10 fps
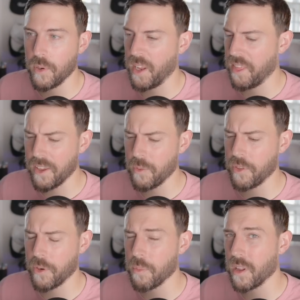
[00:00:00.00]
and I think
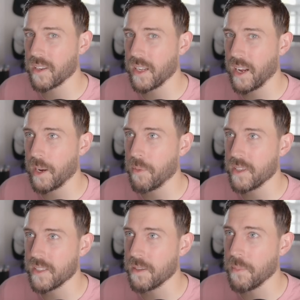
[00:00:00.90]
with their plug-in
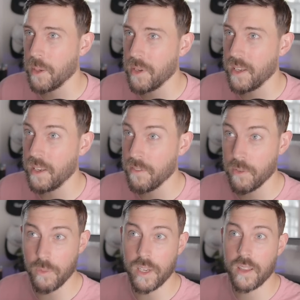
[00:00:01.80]
hybrids and maybe
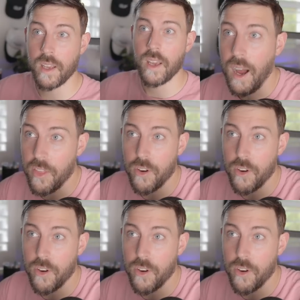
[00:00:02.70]
even with uh,